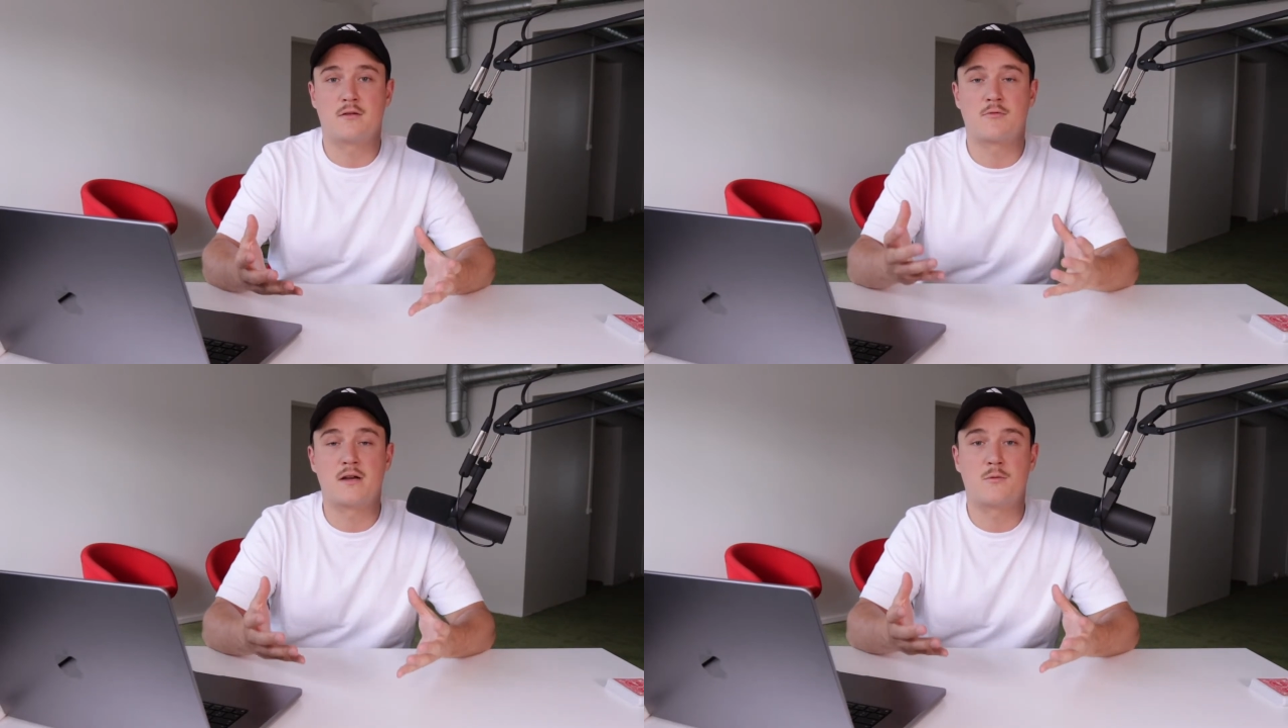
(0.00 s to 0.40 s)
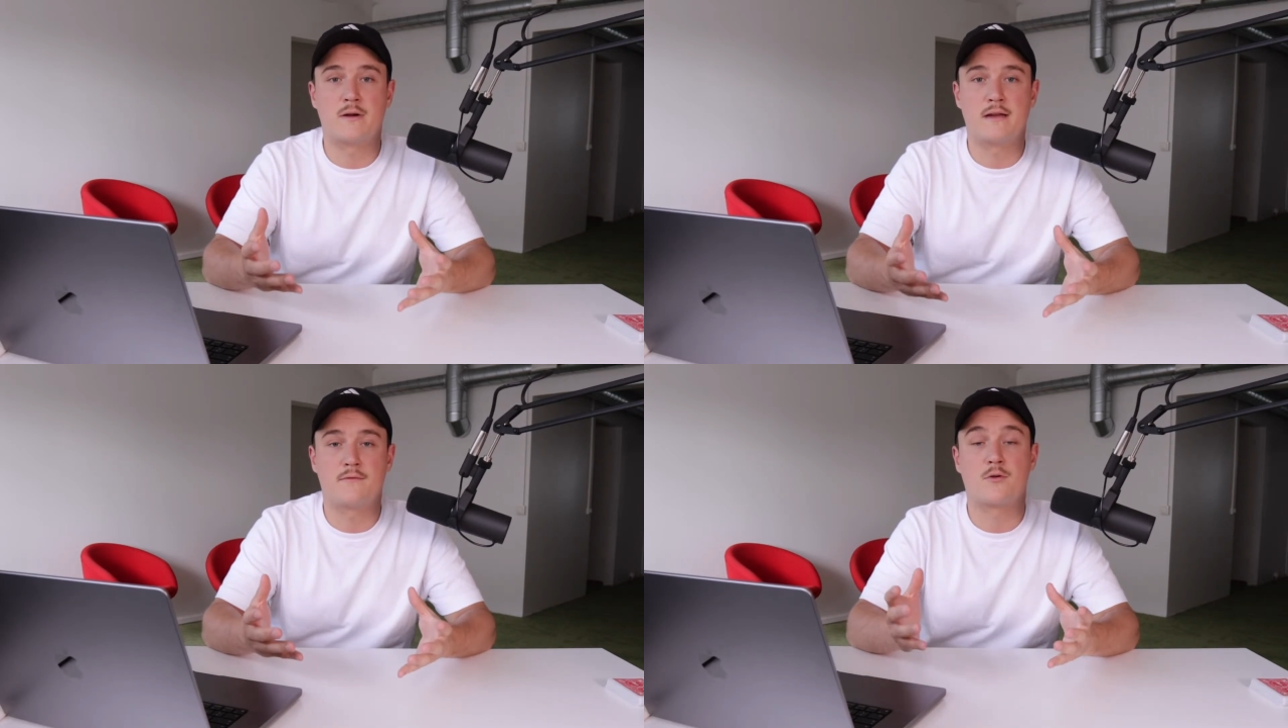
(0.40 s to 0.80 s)
right
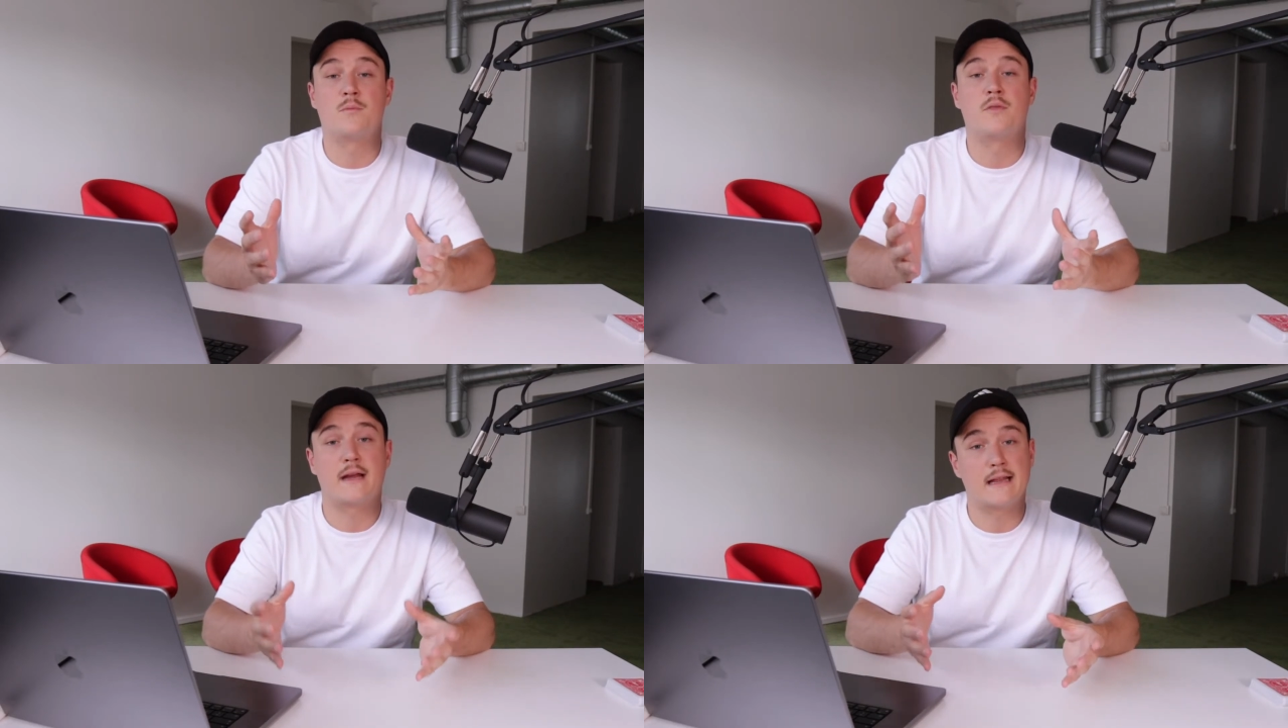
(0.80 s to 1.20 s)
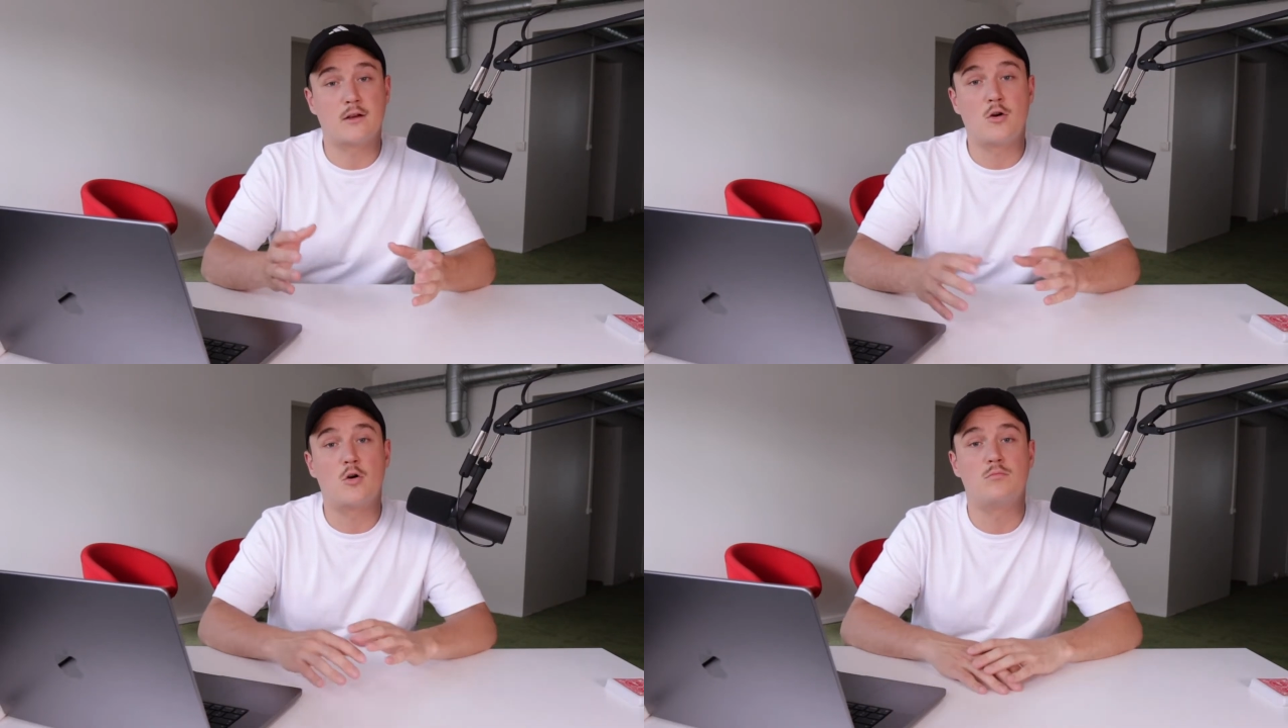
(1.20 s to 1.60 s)
away from the
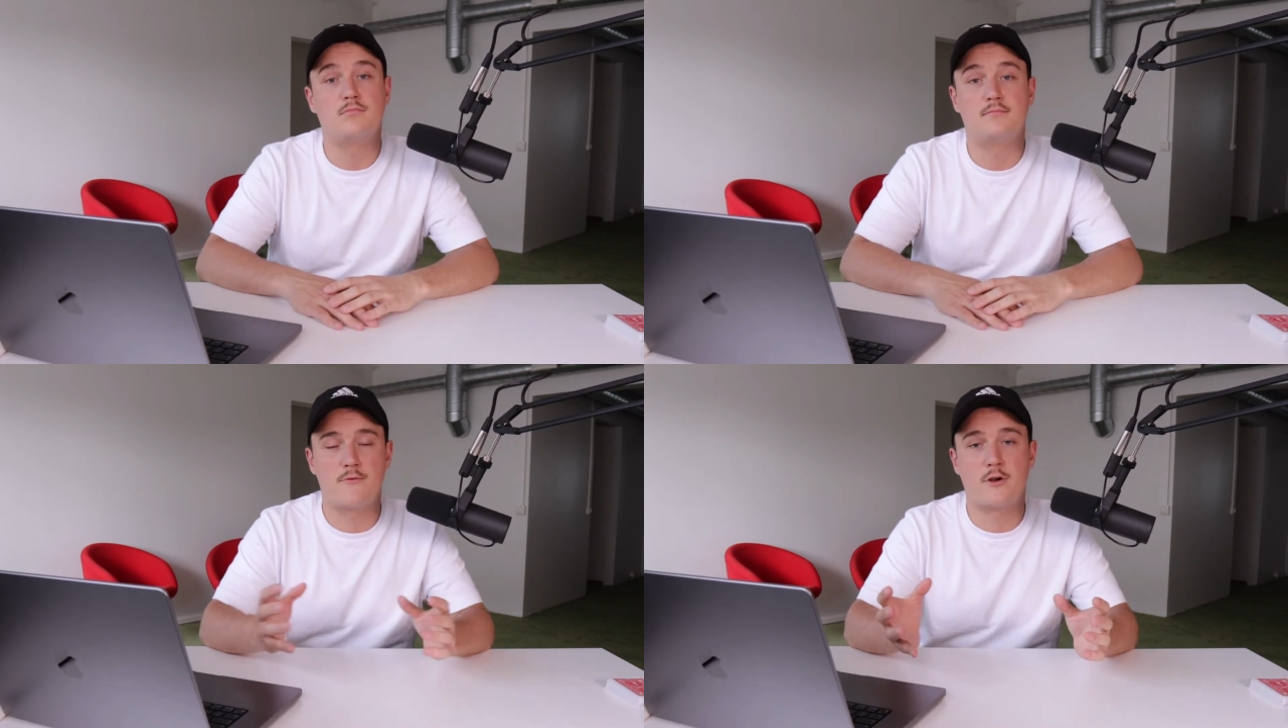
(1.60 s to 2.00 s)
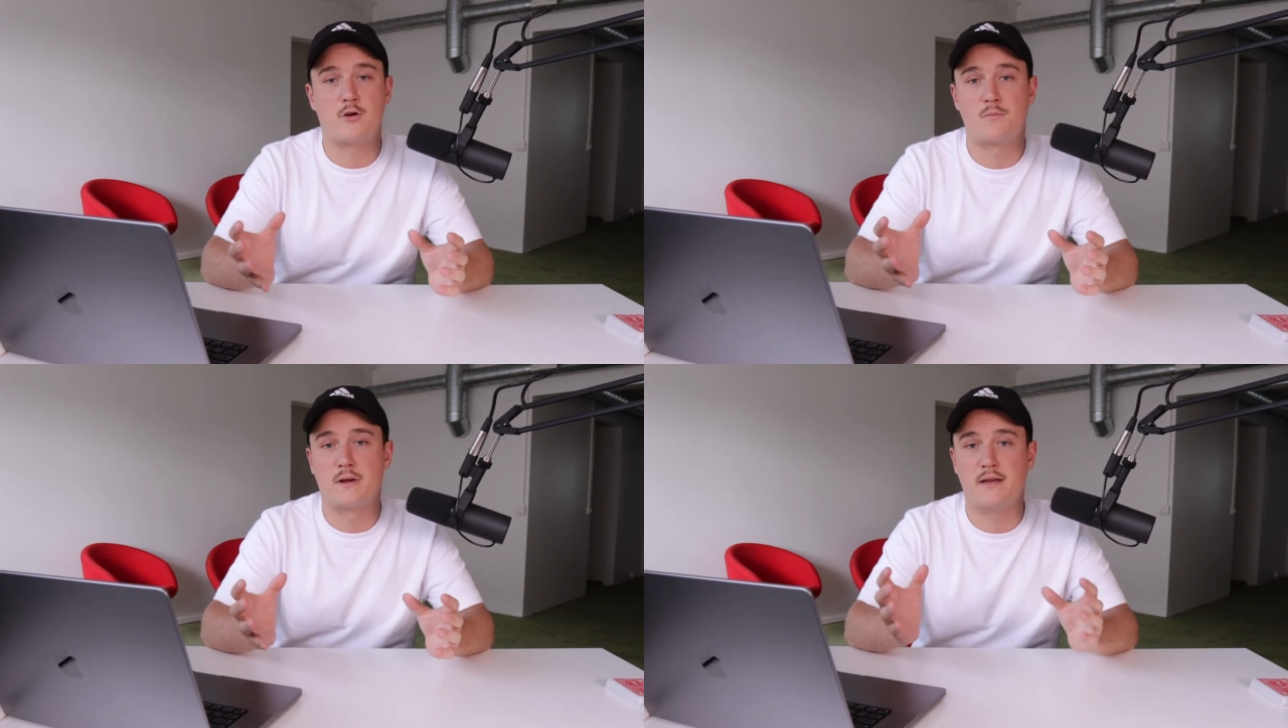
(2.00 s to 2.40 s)
get-go. Every
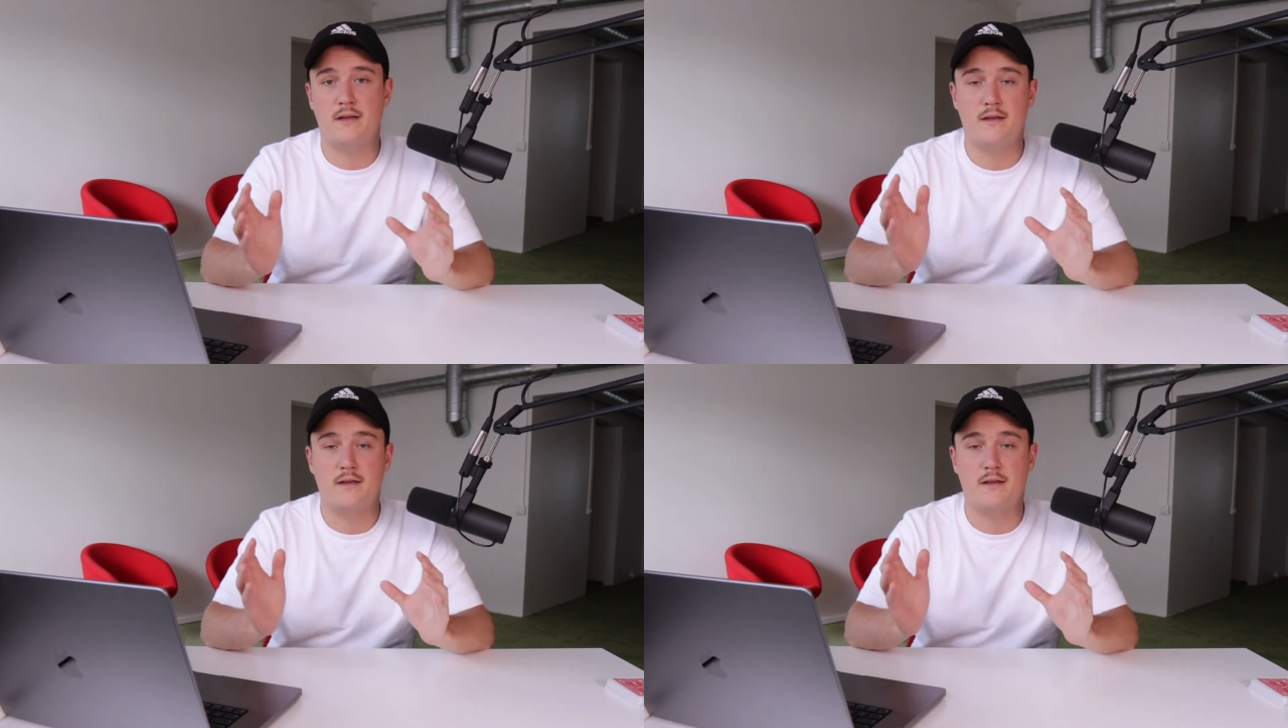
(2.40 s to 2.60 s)
company